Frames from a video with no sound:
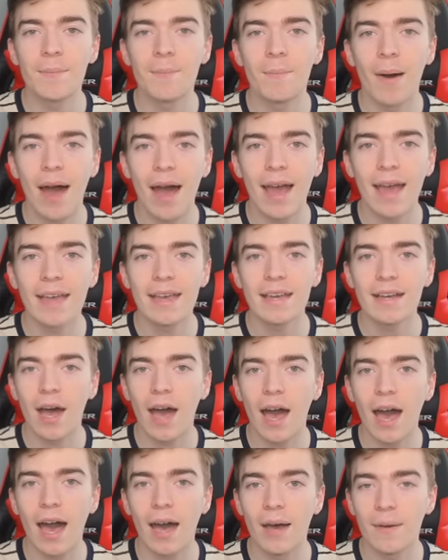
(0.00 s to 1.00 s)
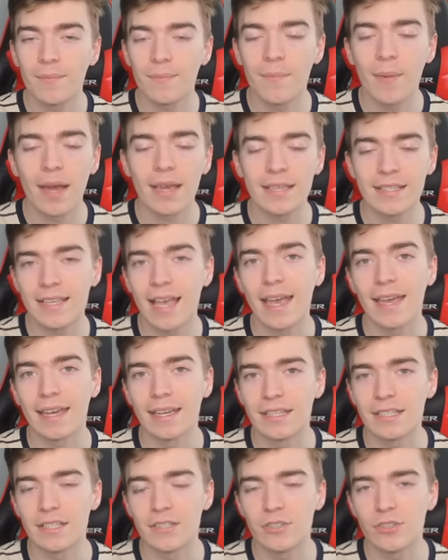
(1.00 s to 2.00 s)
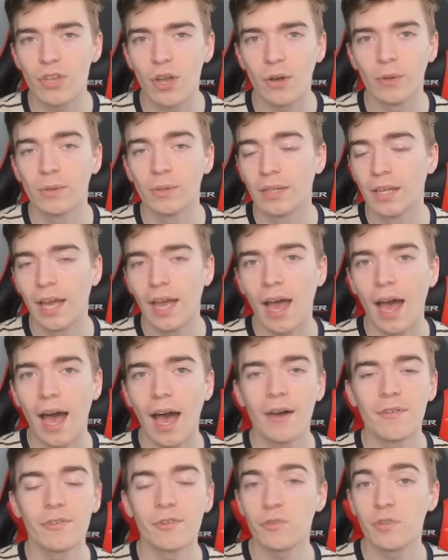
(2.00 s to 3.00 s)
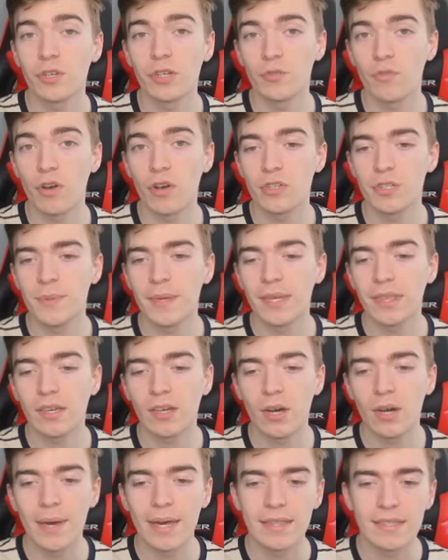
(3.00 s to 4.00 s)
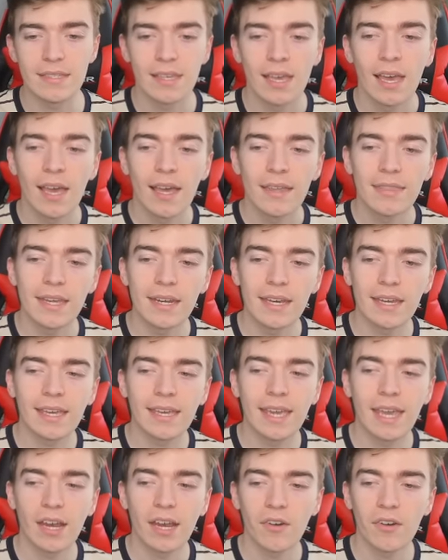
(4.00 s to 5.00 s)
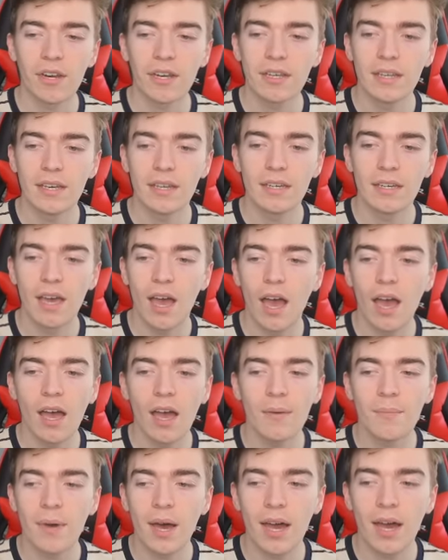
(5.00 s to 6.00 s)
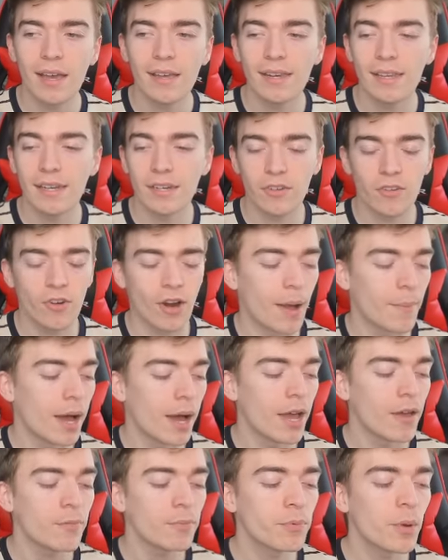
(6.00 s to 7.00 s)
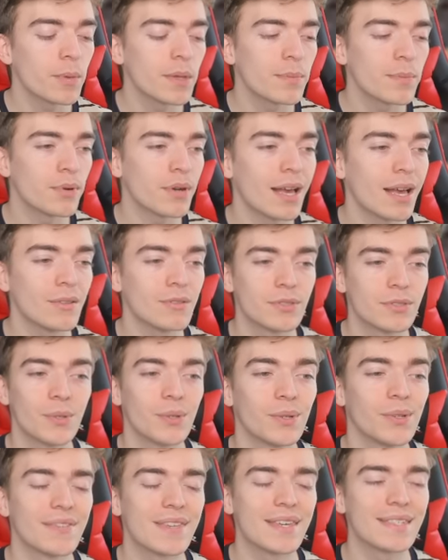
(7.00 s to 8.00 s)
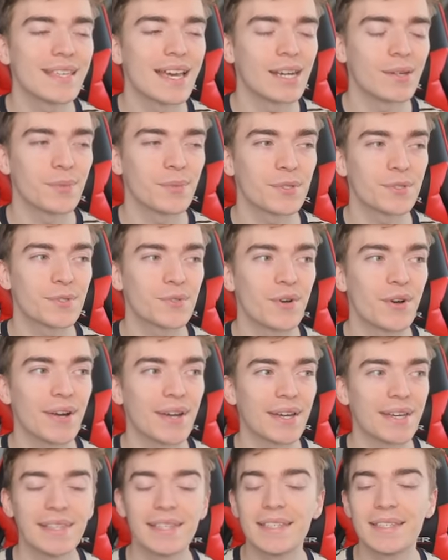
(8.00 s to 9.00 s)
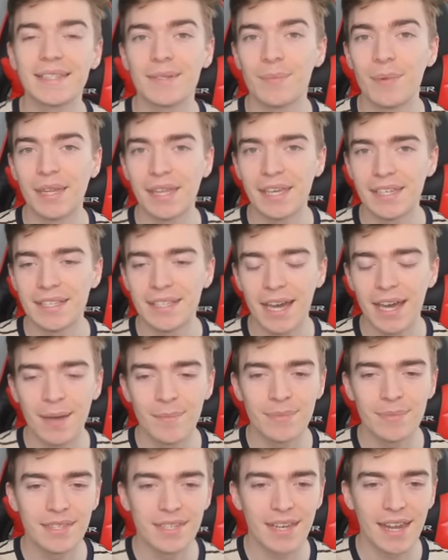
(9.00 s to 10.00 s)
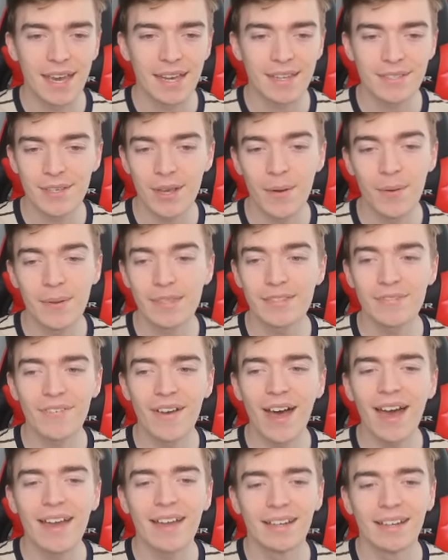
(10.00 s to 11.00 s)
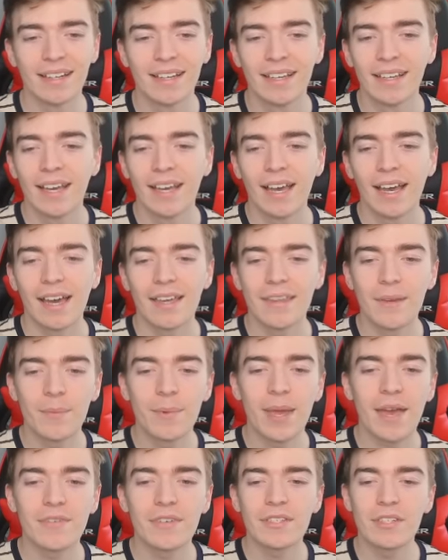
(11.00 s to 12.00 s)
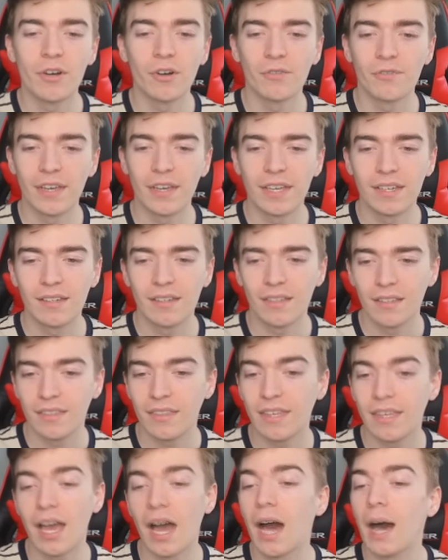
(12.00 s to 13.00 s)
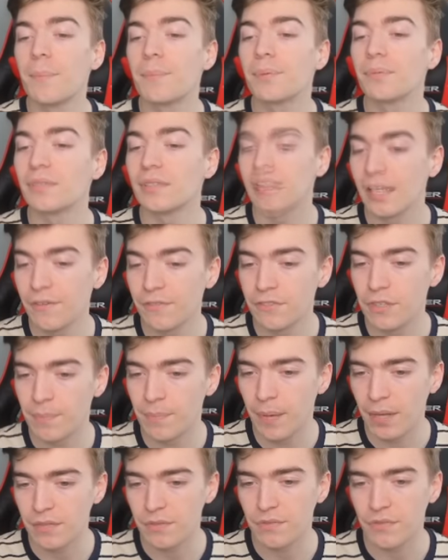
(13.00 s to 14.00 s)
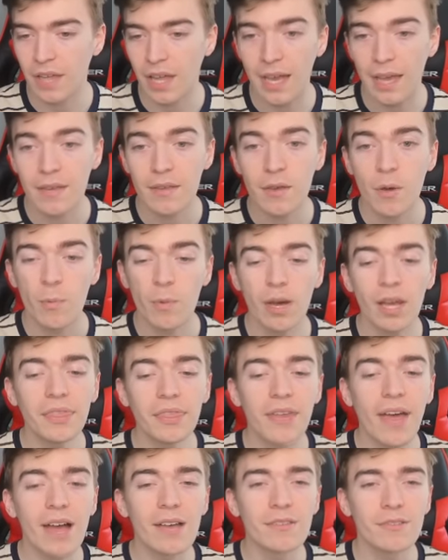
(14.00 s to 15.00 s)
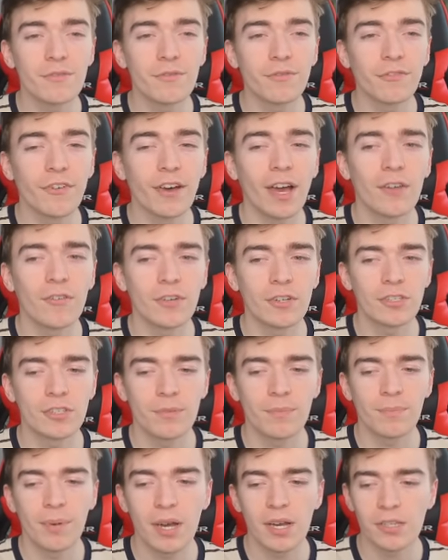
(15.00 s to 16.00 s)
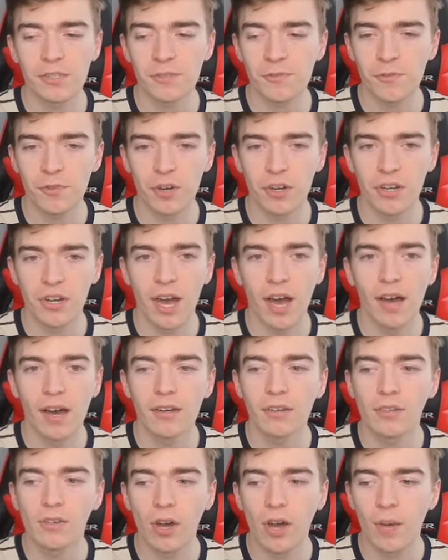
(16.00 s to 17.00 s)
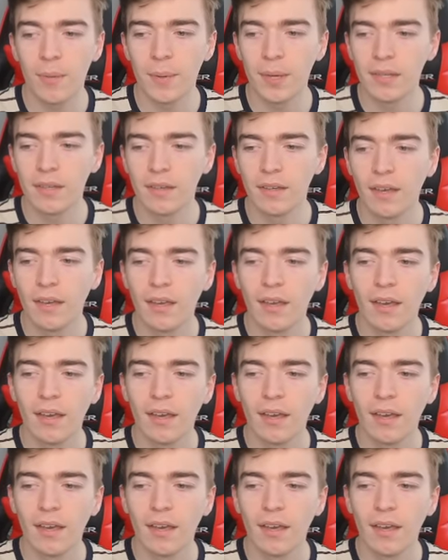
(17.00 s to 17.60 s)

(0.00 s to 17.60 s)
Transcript: my my sayings, so feel free to roast me in the comments. Then a Kirin, an Ermine, and a crab. I have probably pronounced all of these animals wrong at least a million times today, so it's fine. And then we have a dolphin, the Uplift butterfly. 1,500 bucks for an uncommon.